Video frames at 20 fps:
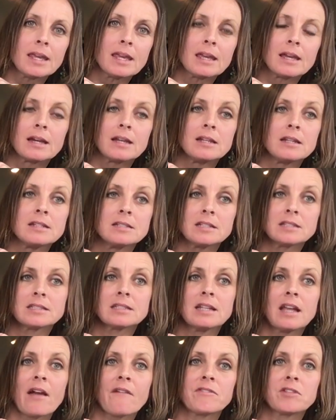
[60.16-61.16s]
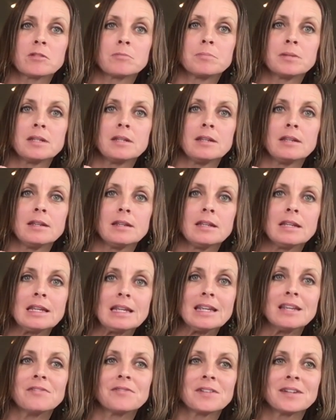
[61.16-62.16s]
it doesn't have to be
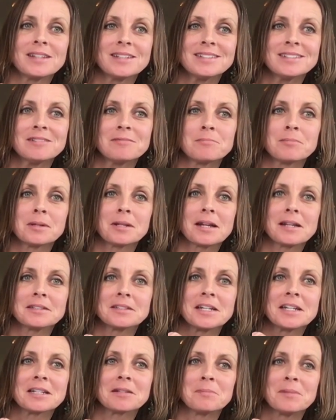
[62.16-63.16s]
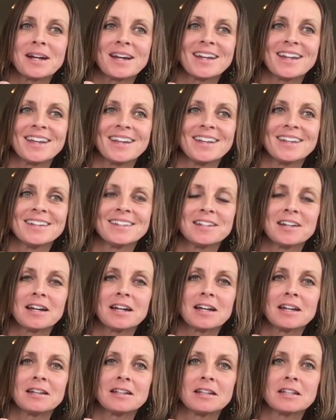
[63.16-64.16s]
even, but I liked
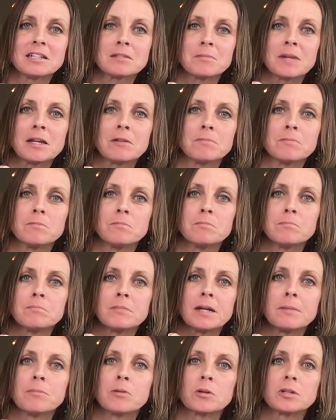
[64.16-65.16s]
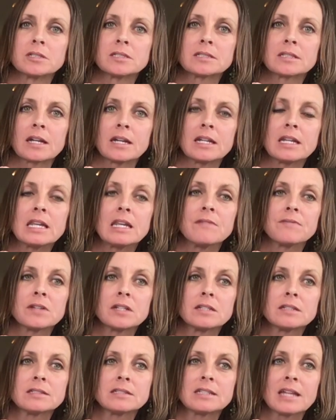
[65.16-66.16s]
my boards kind of
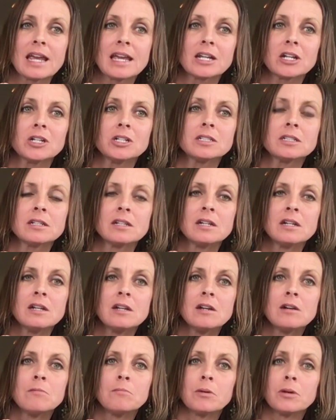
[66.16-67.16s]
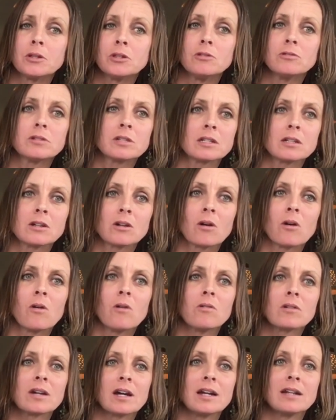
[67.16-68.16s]
even staggered, but you can
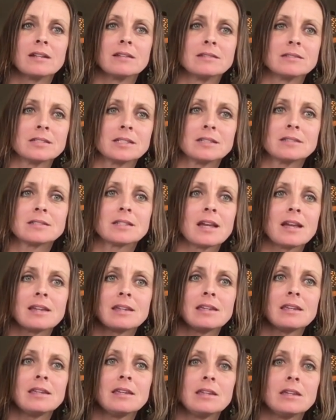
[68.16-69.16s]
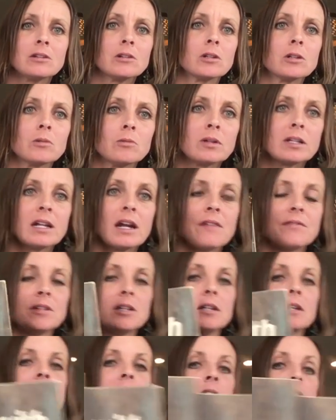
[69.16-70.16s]
go kind of zigzaggy or
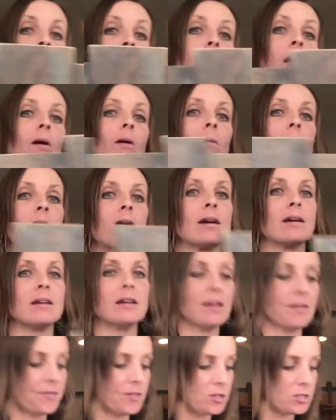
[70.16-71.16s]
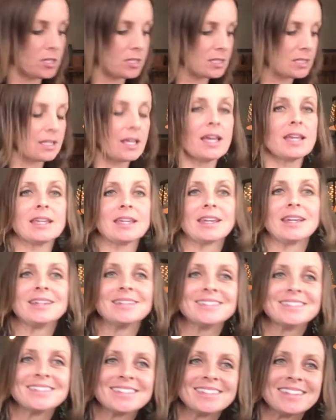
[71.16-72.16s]
whatever, or if you just like it
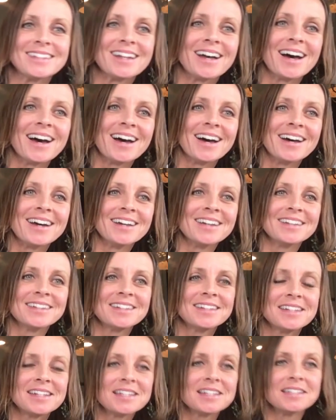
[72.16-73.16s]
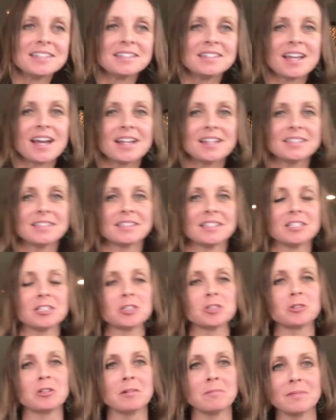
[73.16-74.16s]
nice and
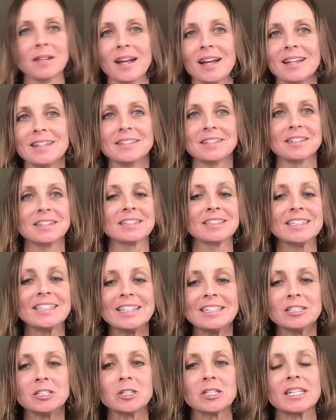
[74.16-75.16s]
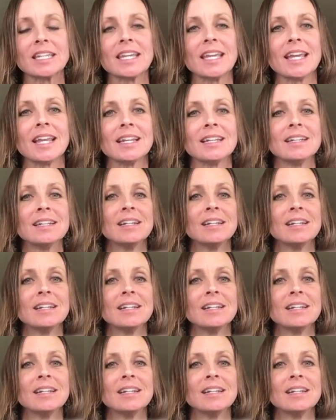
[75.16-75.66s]
streamlined and clean looking,